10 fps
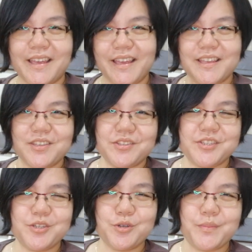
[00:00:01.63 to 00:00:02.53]
Hey
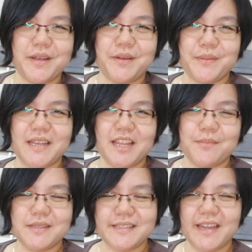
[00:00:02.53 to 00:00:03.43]
YouTube, my
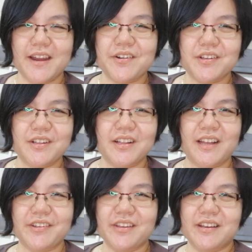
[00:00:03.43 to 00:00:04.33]
name is Carol.
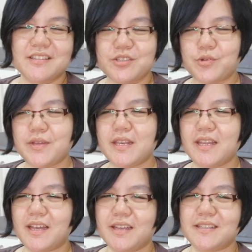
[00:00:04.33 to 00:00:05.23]
How you are doing?
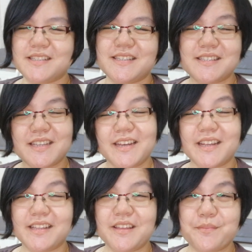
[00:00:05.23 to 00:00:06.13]
This is
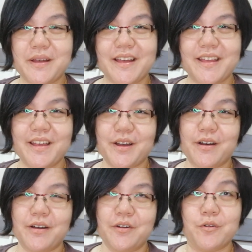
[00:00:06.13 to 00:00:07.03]
technically
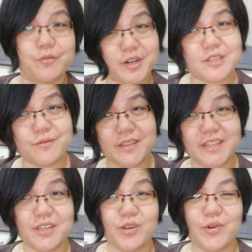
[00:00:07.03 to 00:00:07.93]
my first
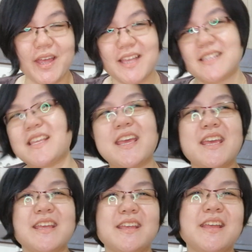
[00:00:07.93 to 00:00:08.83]
video as
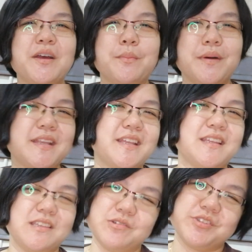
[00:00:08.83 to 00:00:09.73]
a
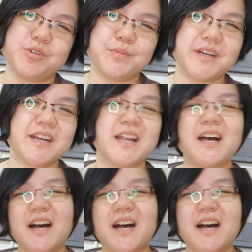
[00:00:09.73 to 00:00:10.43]
budding YouTuber.